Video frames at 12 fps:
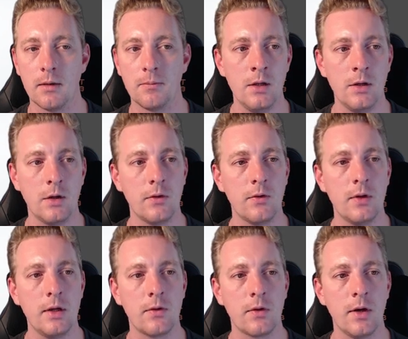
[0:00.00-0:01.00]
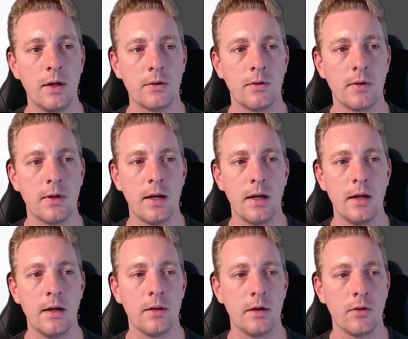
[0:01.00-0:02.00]
You can see it's going to say
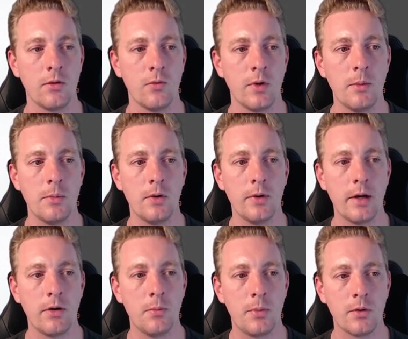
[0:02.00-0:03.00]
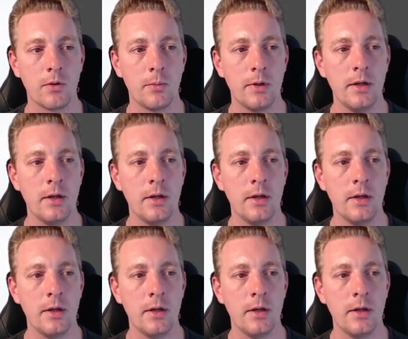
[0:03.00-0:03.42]
there is a rebuild error possibly.